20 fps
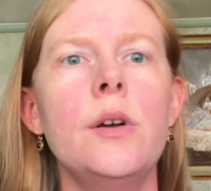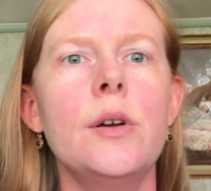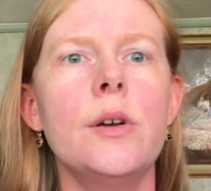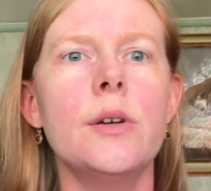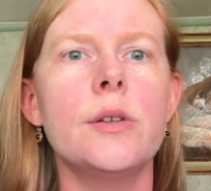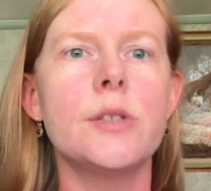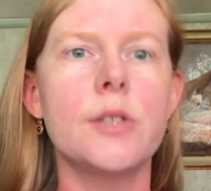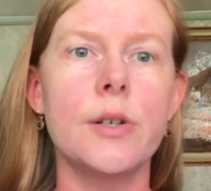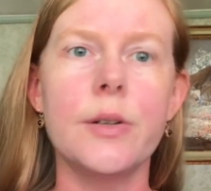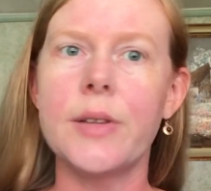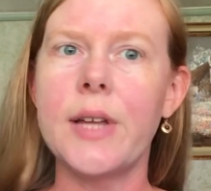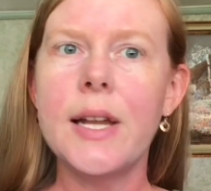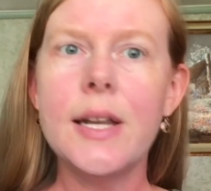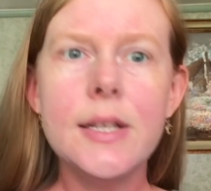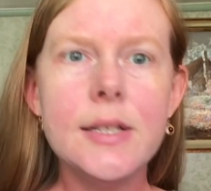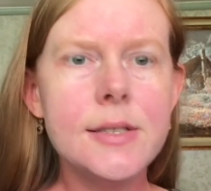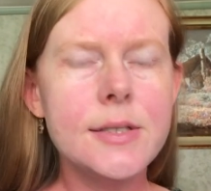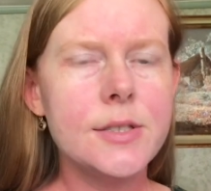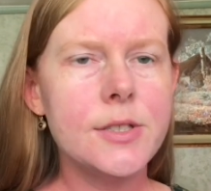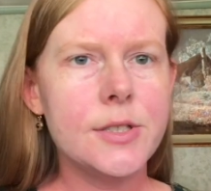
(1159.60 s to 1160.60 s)
So that
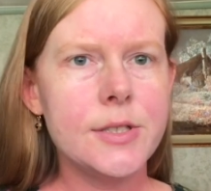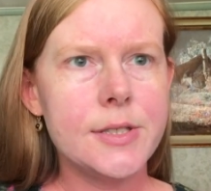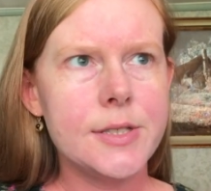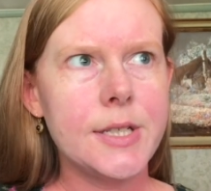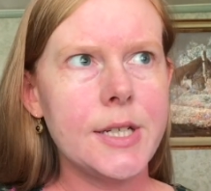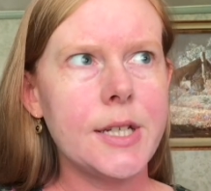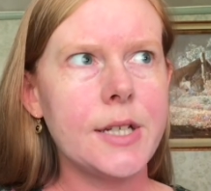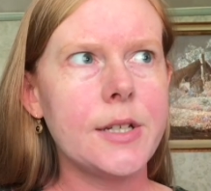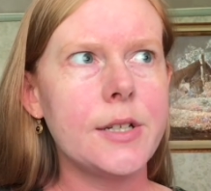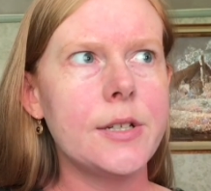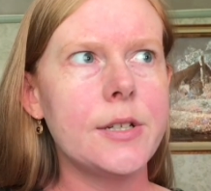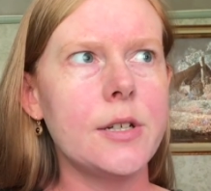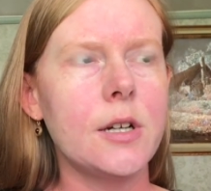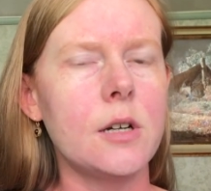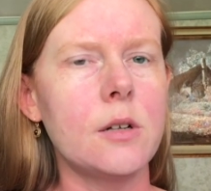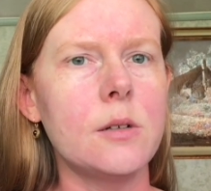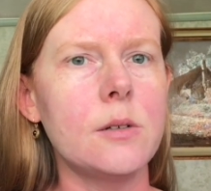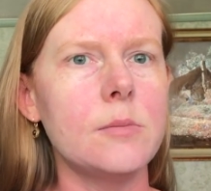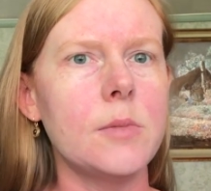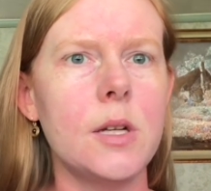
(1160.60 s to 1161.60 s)
is just like
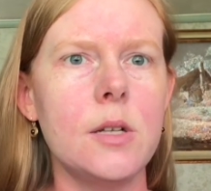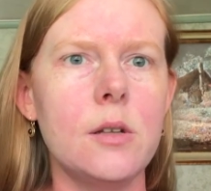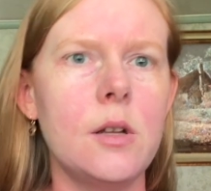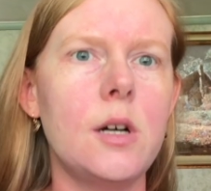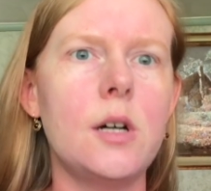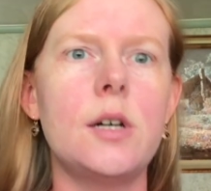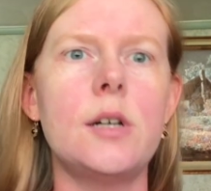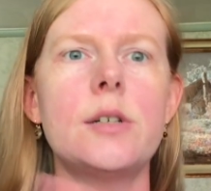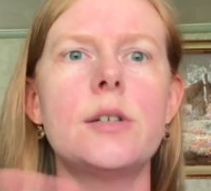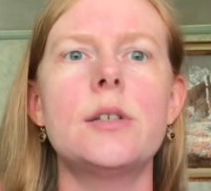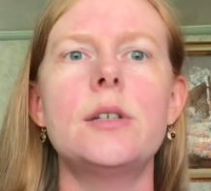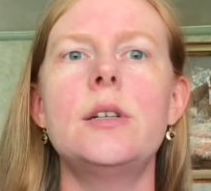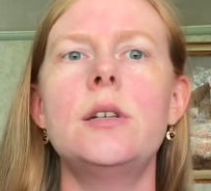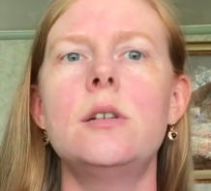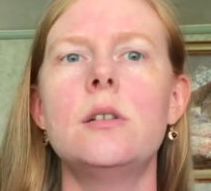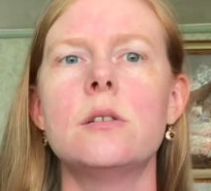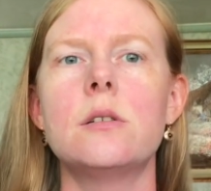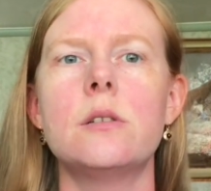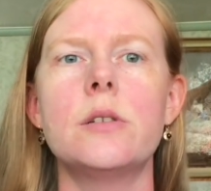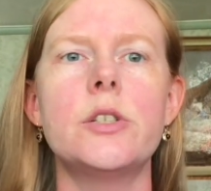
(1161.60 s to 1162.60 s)
a long
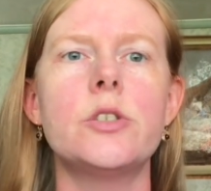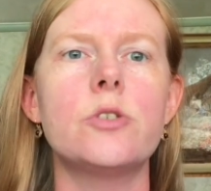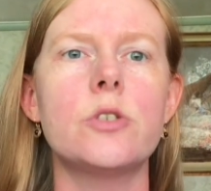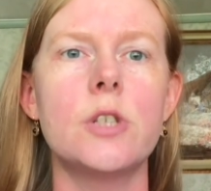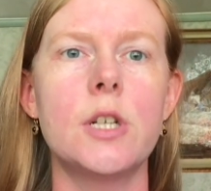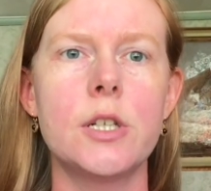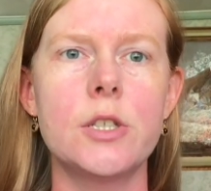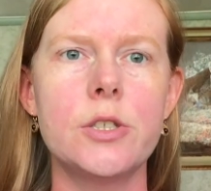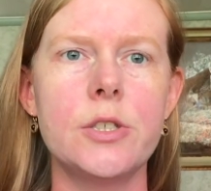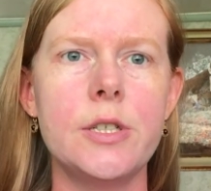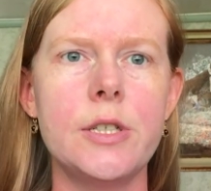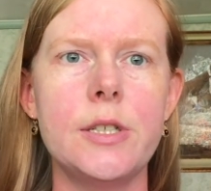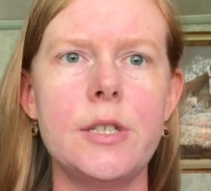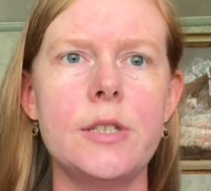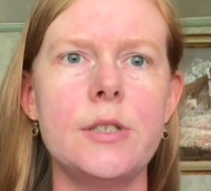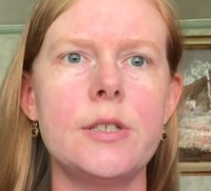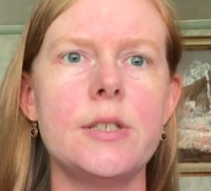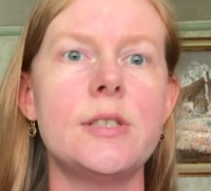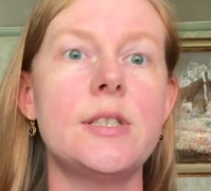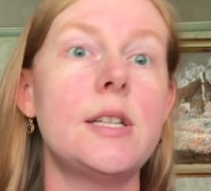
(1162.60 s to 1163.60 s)
little introduction
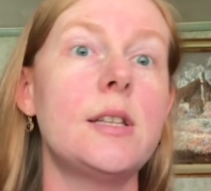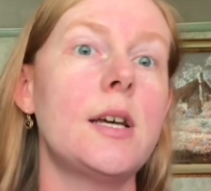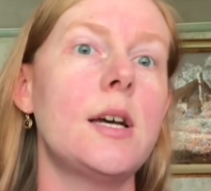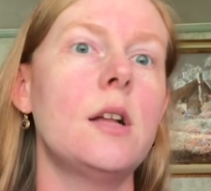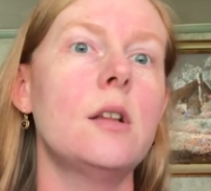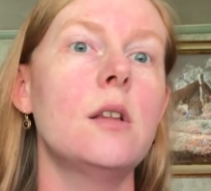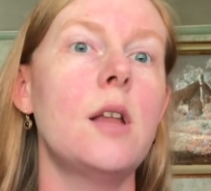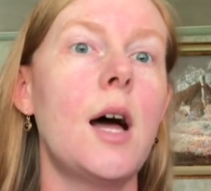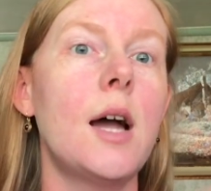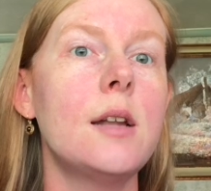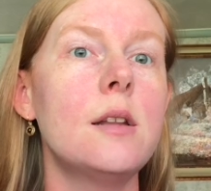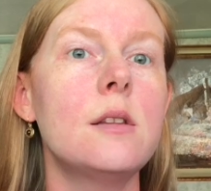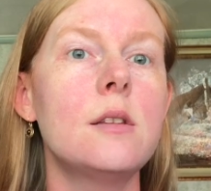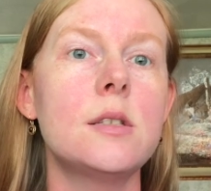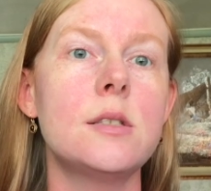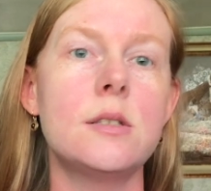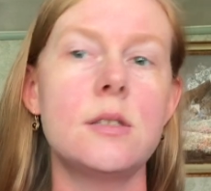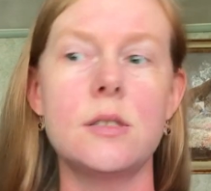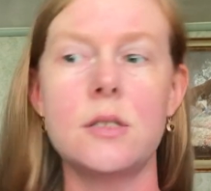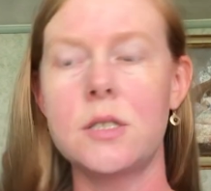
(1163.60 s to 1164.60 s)
to say that a lot of the
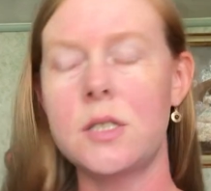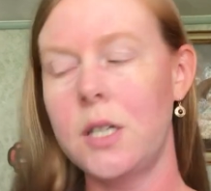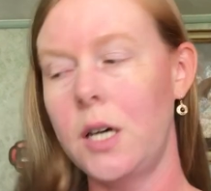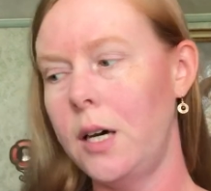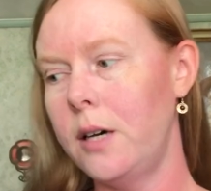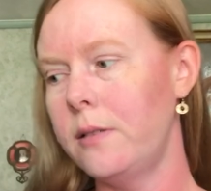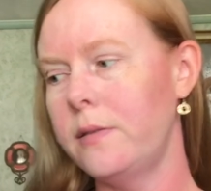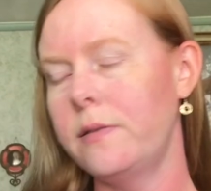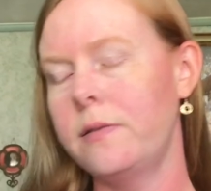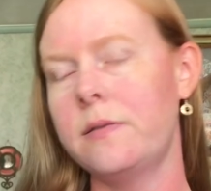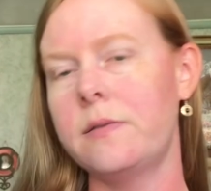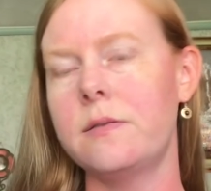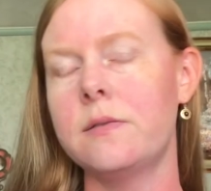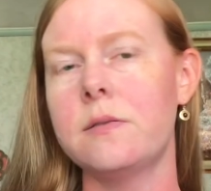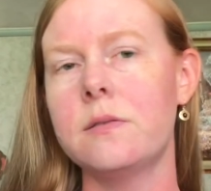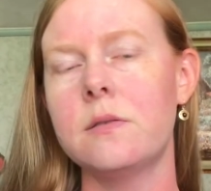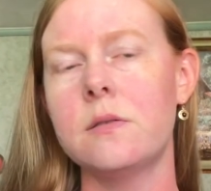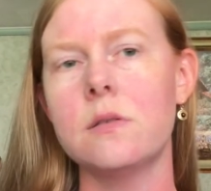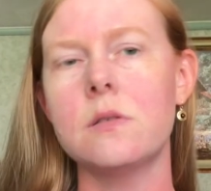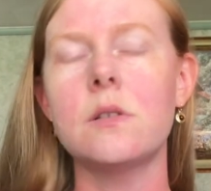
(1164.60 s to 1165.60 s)
stuff
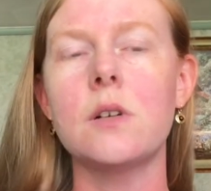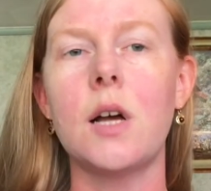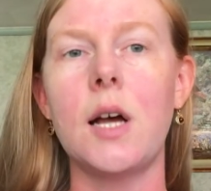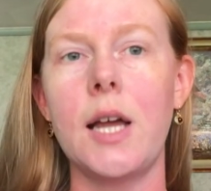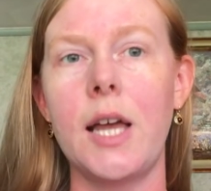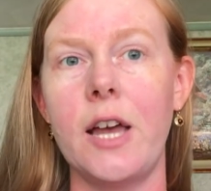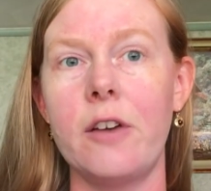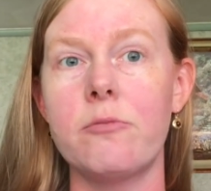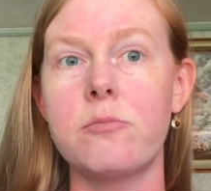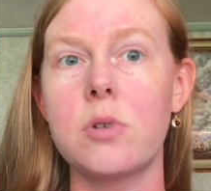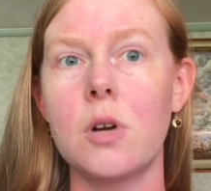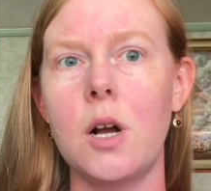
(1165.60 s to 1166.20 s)
I have